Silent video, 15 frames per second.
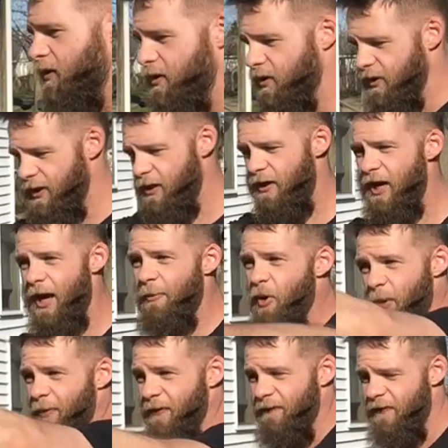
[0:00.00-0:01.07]
Clear,
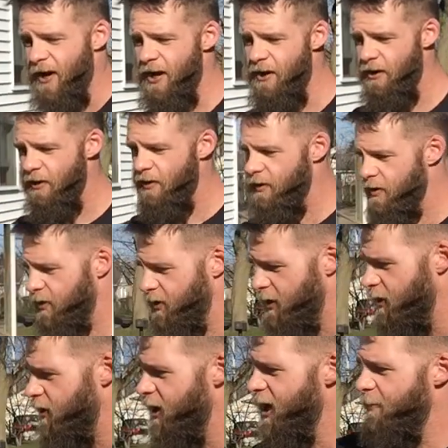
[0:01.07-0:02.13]
elbow up and fire.
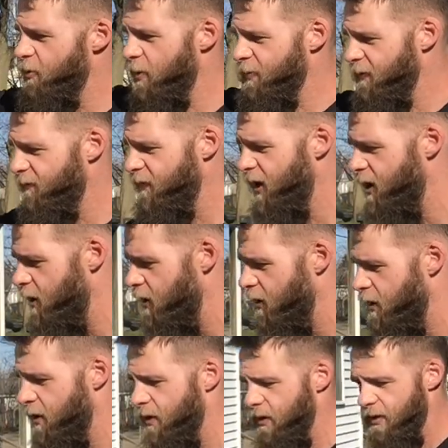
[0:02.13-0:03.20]
Clear, elbow up and
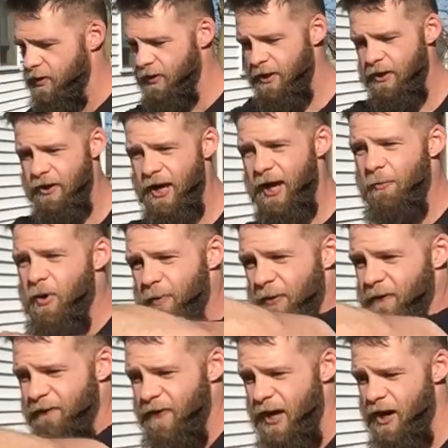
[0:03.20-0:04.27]
fire. Clear, elbow up
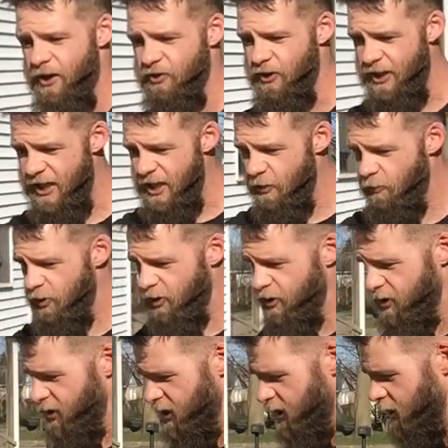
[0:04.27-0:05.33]
and fire. So I inward
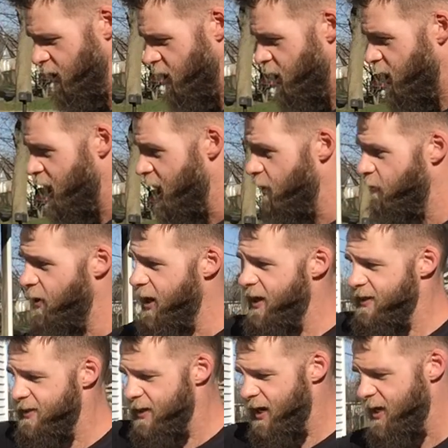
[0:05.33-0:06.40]
gunting, I
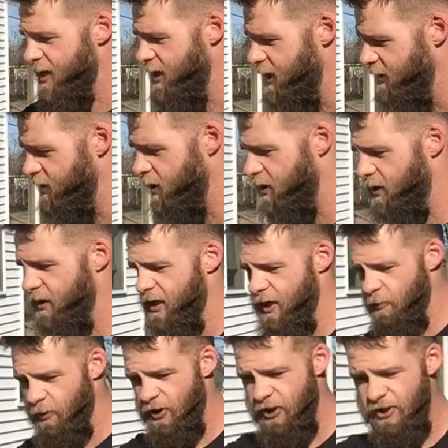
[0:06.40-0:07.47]
raise and I hit.
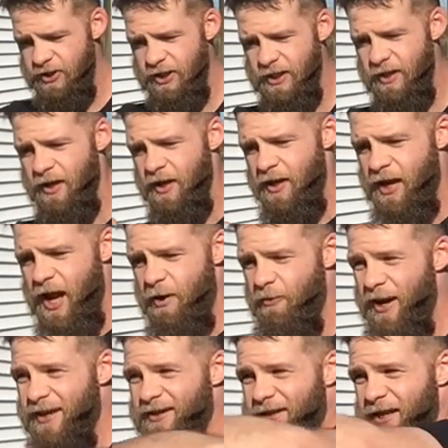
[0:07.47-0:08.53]
Inward gunting, I
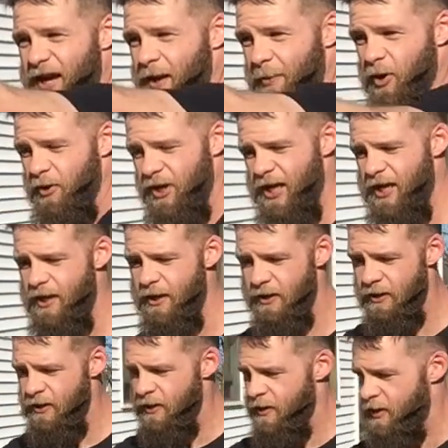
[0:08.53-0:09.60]
raise the elbow and hit.
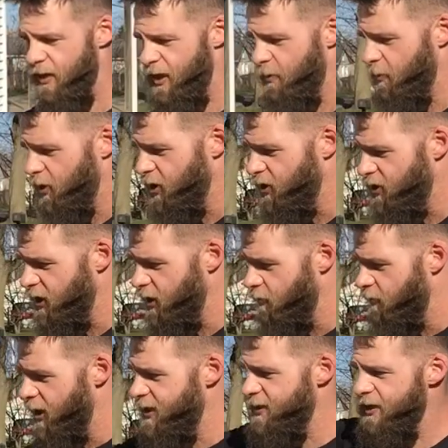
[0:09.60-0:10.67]
Inward
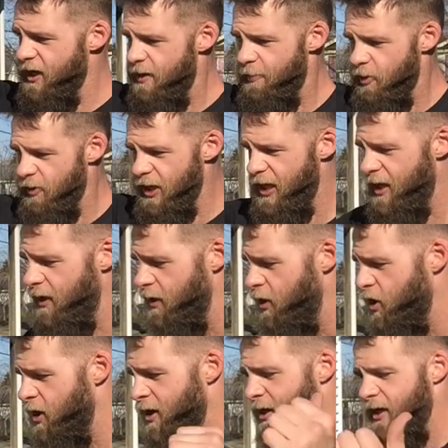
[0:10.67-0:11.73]
gunting, raise the elbow and hit.
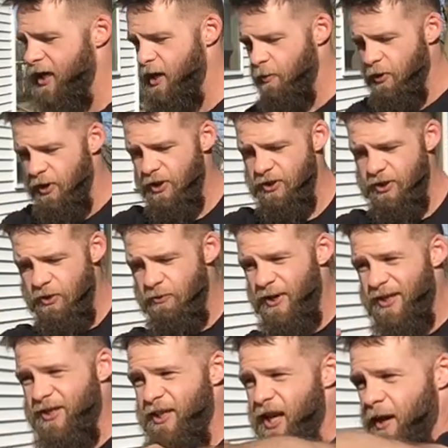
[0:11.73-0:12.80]
Inward gunting,
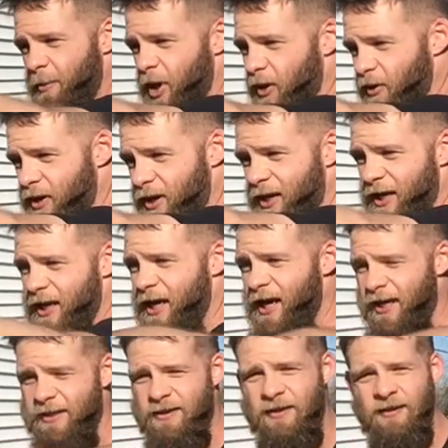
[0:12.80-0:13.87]
raise the elbow and
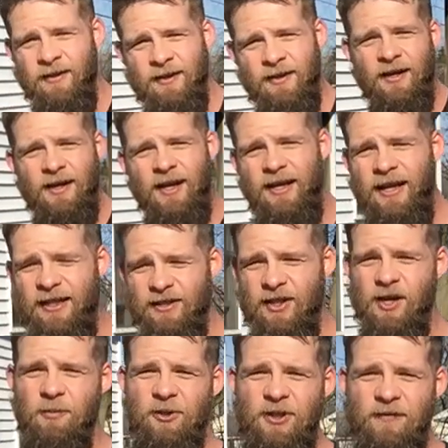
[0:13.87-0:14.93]
hit. And that's a
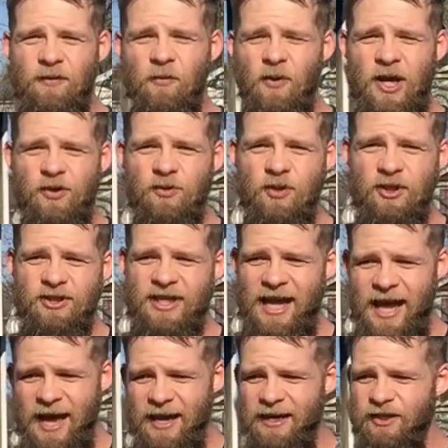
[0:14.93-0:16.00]
couple different ways we're going
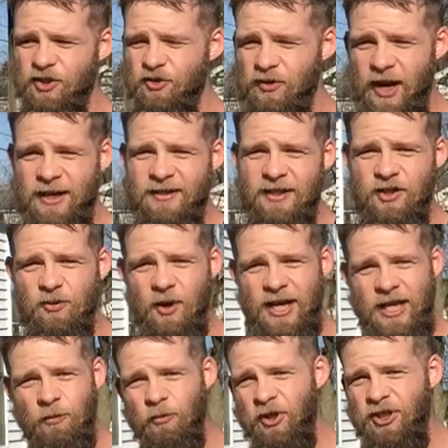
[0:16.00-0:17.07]
to add in strikes into our
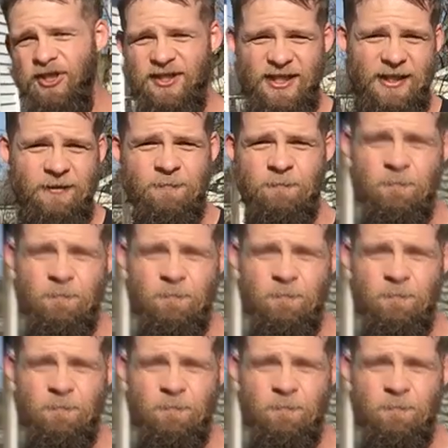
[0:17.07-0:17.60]
inward gunting.